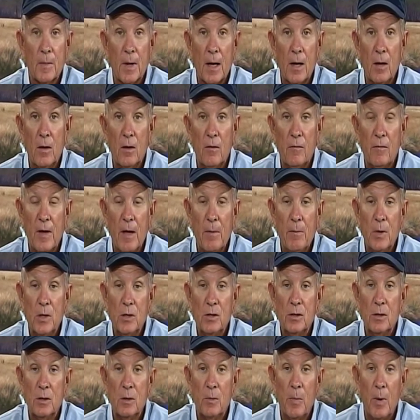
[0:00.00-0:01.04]
I don't know if I
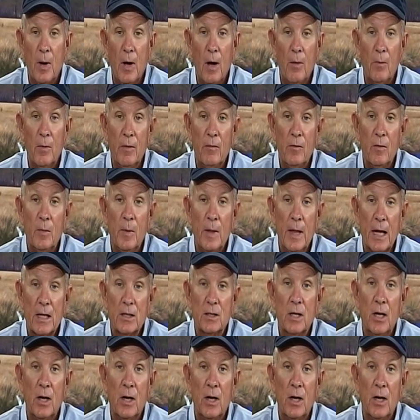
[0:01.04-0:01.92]
mentioned the Palm River, but that's